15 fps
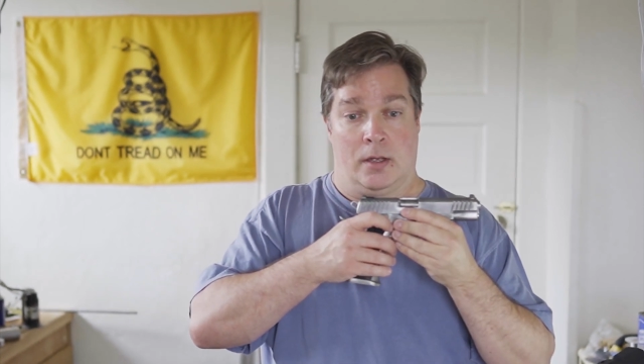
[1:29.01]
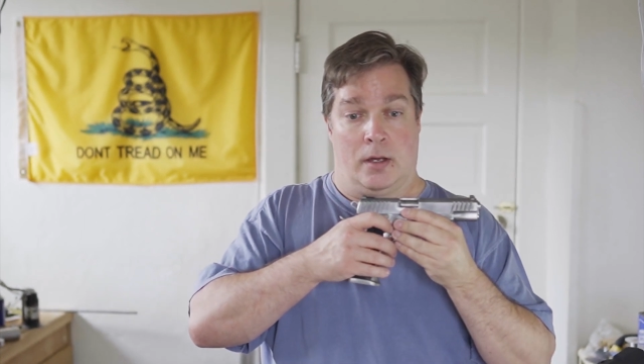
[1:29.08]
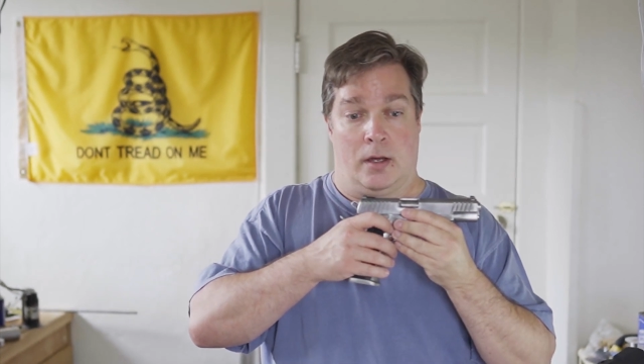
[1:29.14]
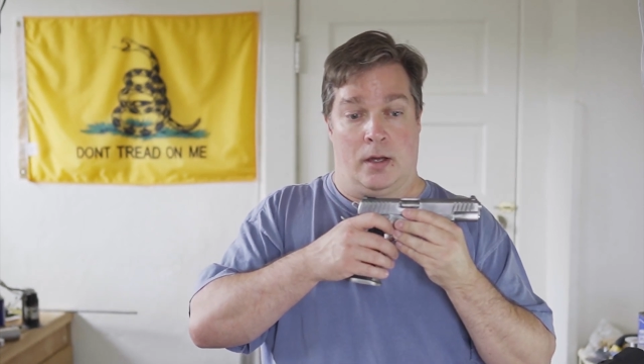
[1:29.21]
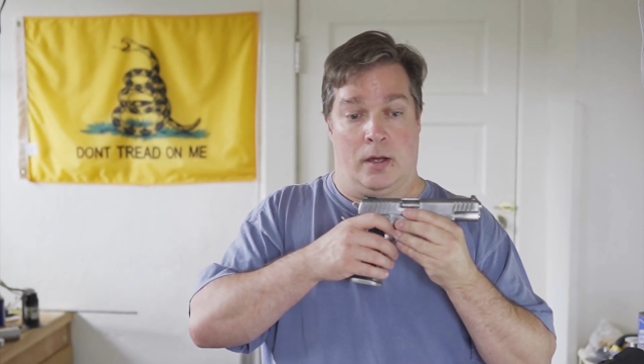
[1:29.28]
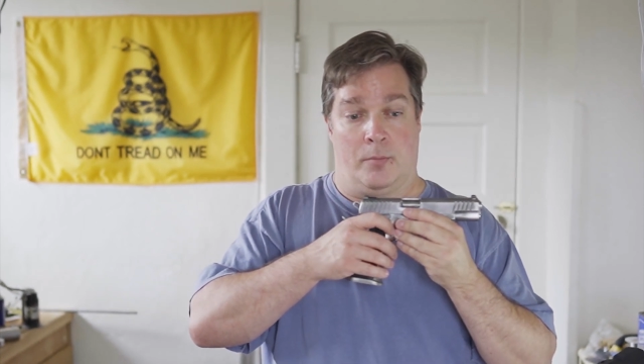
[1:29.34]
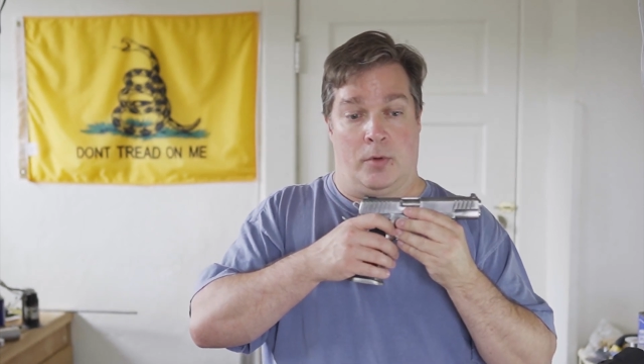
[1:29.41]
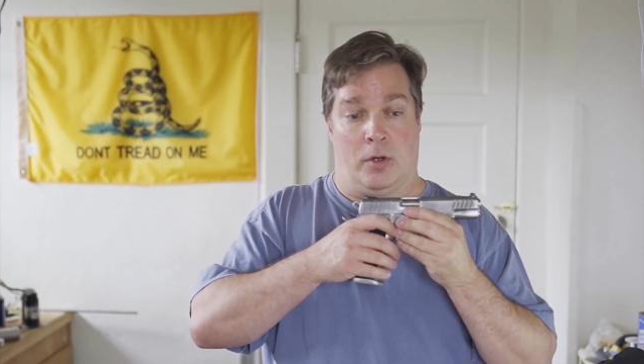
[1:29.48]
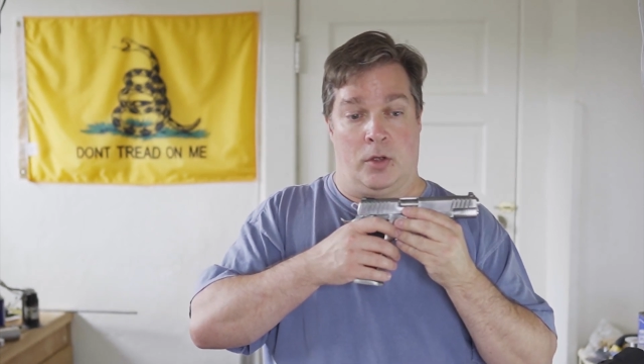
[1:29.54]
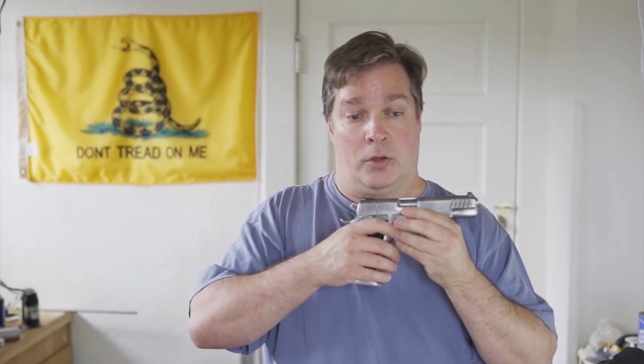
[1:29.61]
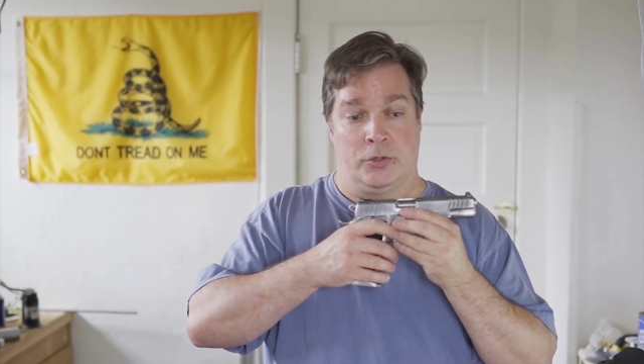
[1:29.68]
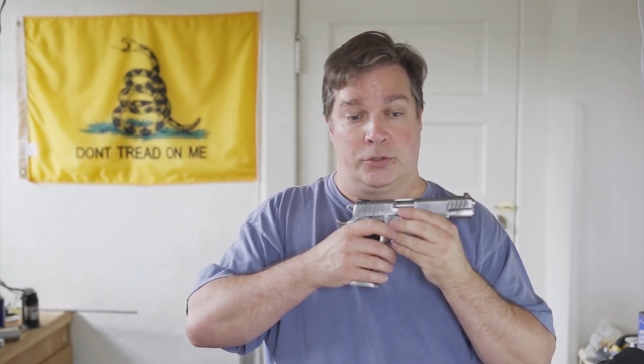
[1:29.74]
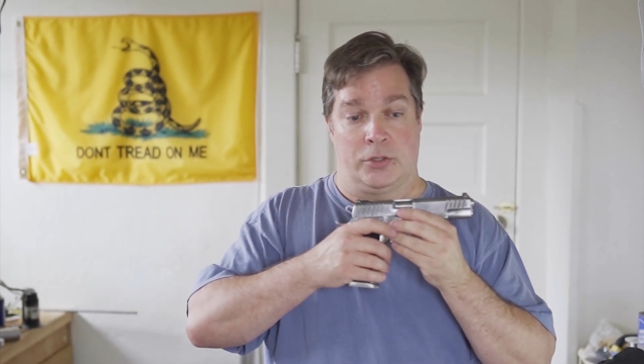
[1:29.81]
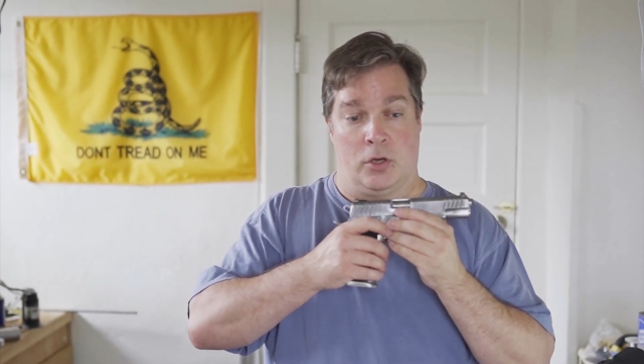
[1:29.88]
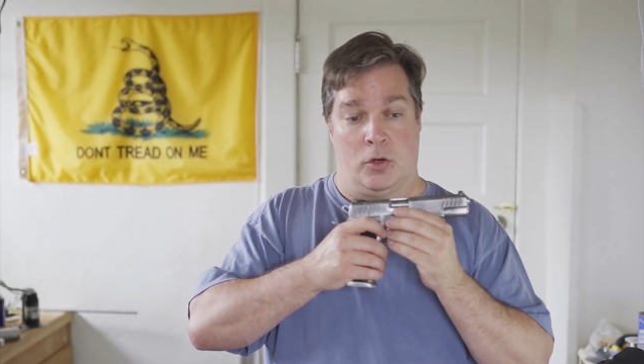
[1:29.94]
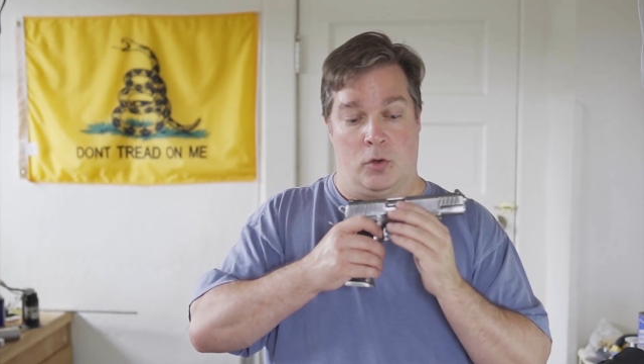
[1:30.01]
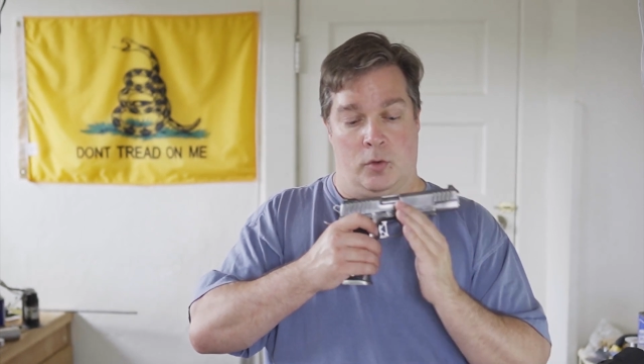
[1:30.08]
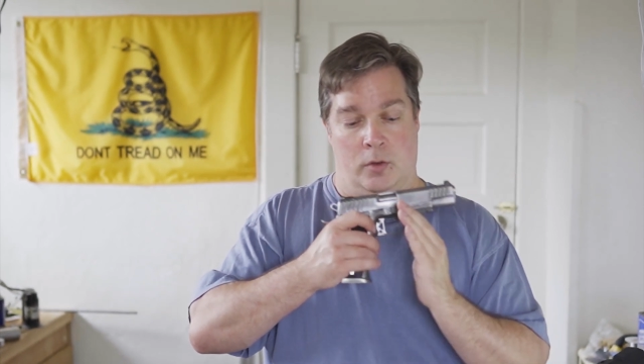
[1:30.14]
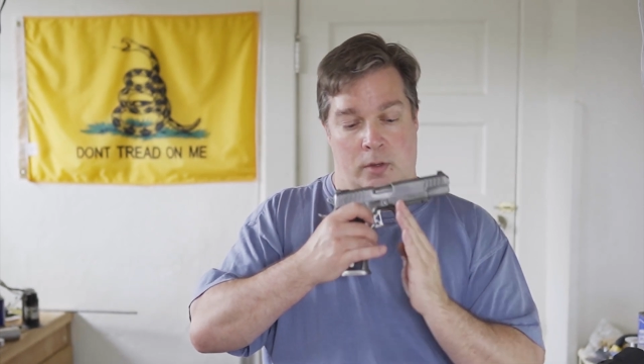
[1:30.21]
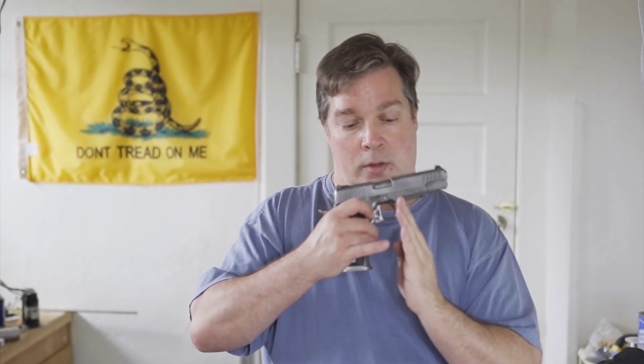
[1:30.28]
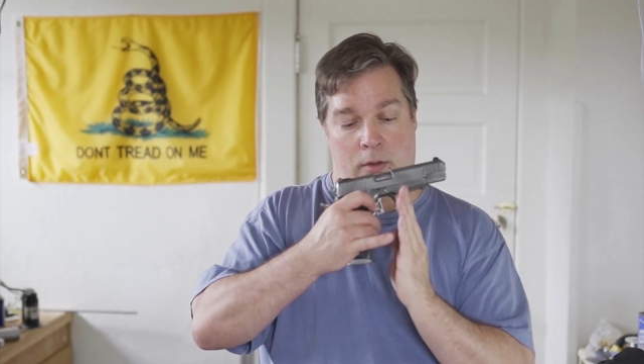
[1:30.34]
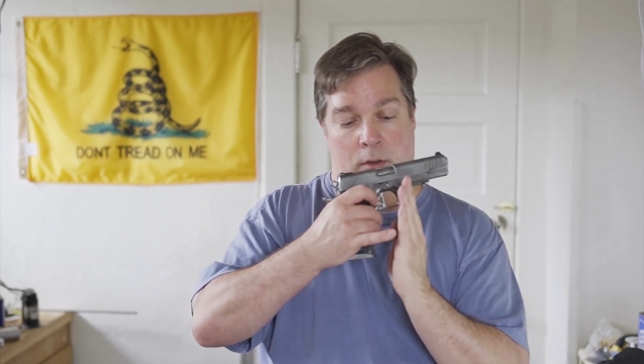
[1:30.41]

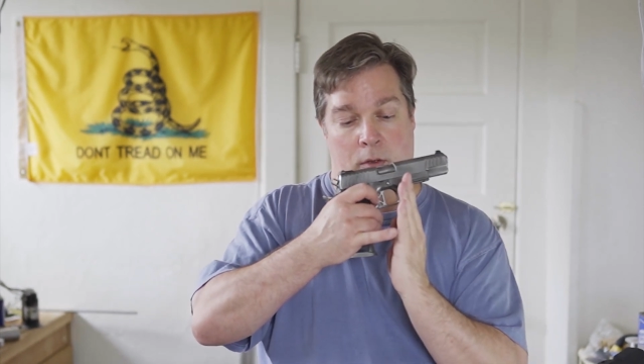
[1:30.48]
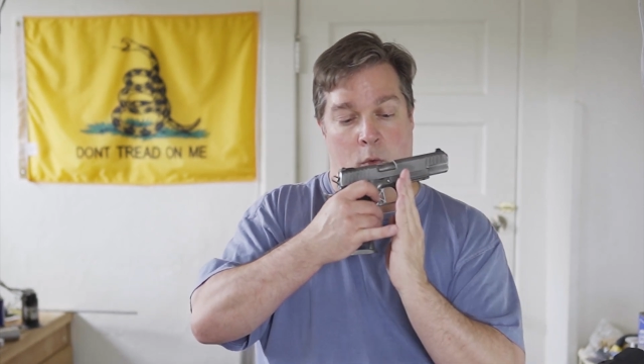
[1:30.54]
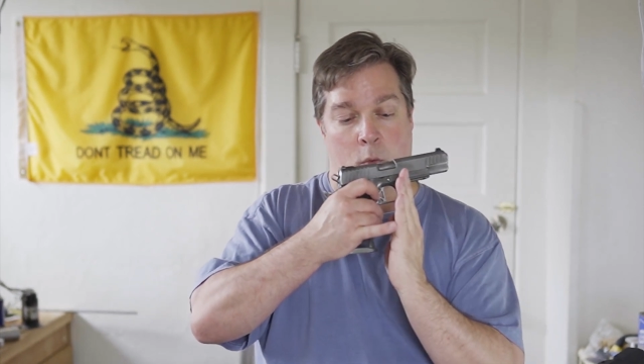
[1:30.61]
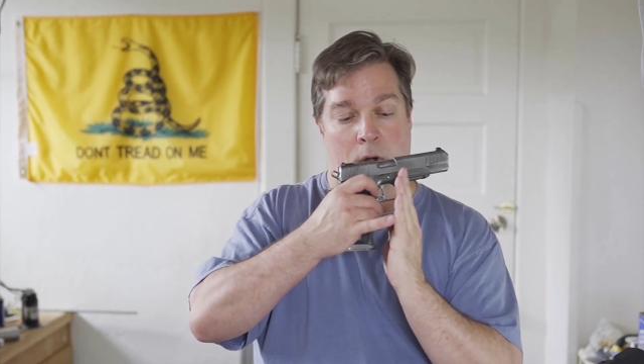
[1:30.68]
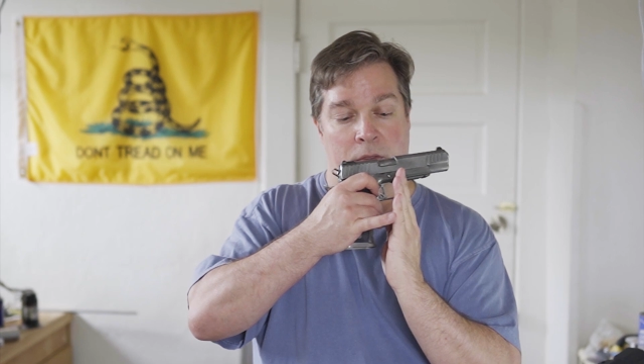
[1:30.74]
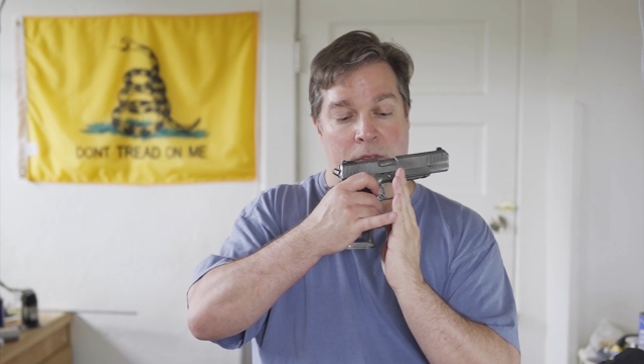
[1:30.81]
Also, where